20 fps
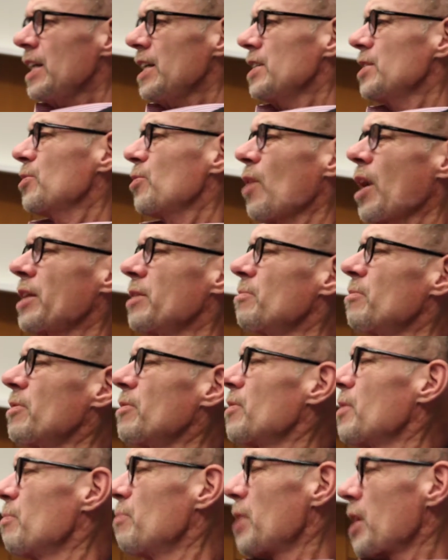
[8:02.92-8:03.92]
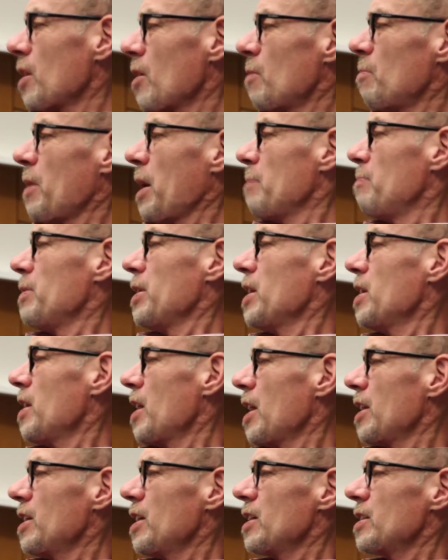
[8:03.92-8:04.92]
He's right in the middle of my
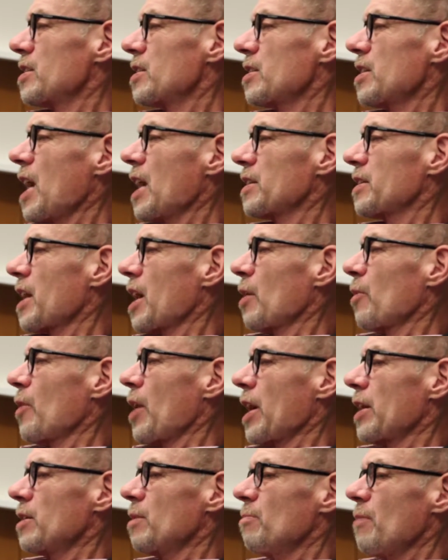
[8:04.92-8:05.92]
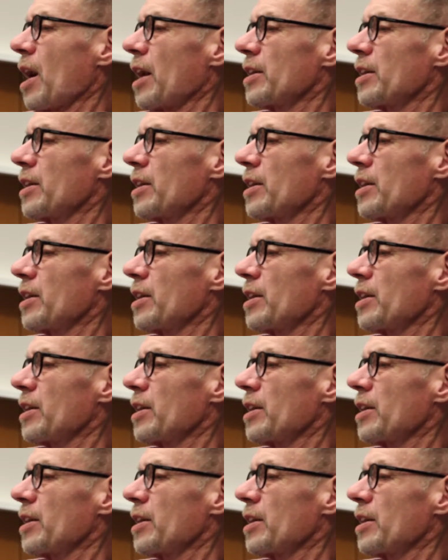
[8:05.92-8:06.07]
beat. It's not that random.